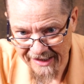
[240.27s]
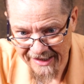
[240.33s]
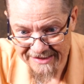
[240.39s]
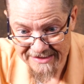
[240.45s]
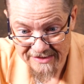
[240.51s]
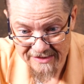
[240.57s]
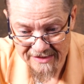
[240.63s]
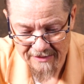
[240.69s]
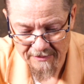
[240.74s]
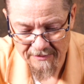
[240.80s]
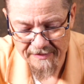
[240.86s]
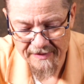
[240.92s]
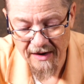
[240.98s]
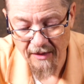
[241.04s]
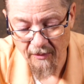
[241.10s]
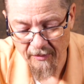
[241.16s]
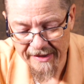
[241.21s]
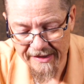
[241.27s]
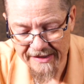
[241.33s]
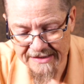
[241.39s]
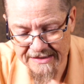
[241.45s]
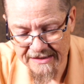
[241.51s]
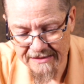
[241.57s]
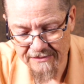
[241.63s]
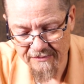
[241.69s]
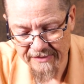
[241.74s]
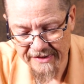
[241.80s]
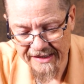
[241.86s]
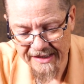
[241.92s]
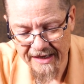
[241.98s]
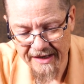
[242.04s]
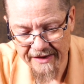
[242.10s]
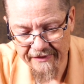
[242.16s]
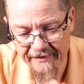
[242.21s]
light, so they're really,
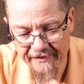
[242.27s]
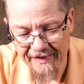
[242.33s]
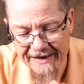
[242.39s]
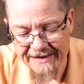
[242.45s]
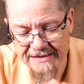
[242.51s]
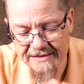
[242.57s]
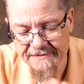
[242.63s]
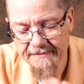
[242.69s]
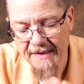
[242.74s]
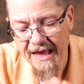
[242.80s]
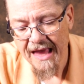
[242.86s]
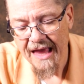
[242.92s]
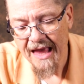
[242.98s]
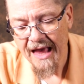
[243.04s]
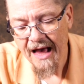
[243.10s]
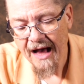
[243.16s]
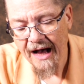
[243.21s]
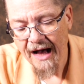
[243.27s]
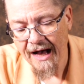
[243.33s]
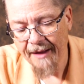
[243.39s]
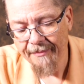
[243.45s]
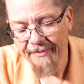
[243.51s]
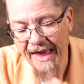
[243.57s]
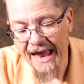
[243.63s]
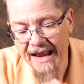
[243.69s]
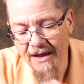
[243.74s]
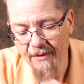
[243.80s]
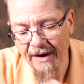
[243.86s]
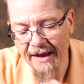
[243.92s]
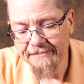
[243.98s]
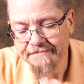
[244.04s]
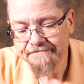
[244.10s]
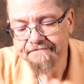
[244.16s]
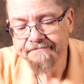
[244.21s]
really nice lights.
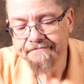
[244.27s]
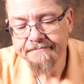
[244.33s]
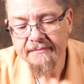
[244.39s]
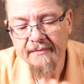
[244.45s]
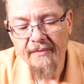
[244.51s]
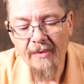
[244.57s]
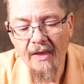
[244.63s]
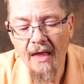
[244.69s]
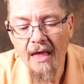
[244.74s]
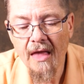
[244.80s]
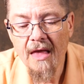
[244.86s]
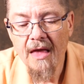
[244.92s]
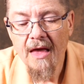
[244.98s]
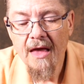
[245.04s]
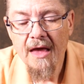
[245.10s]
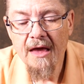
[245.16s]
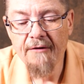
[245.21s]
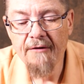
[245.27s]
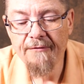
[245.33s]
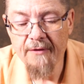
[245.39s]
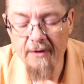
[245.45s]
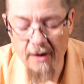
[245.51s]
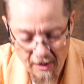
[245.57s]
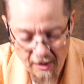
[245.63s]
Anyway, if you